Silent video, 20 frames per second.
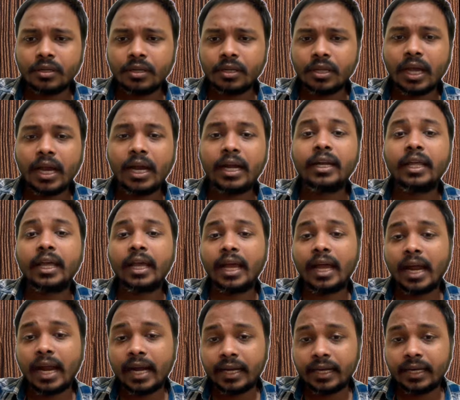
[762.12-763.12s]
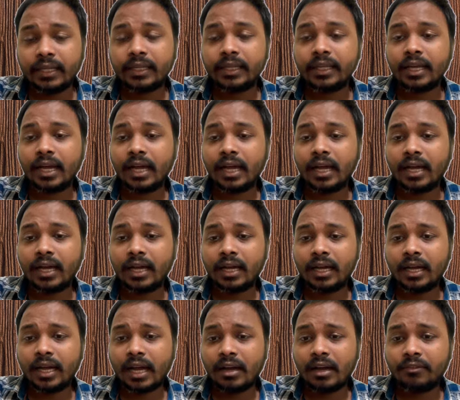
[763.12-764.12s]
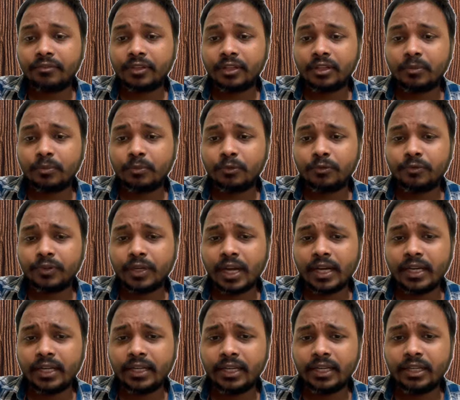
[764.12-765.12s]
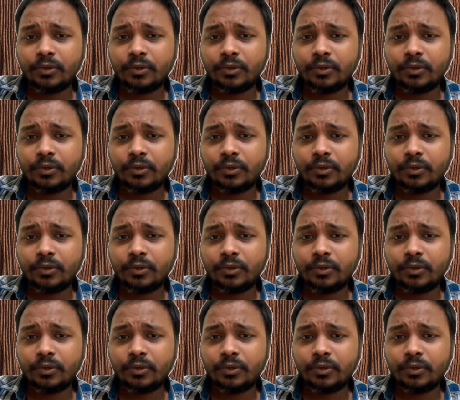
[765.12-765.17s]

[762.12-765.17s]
and after the move knight d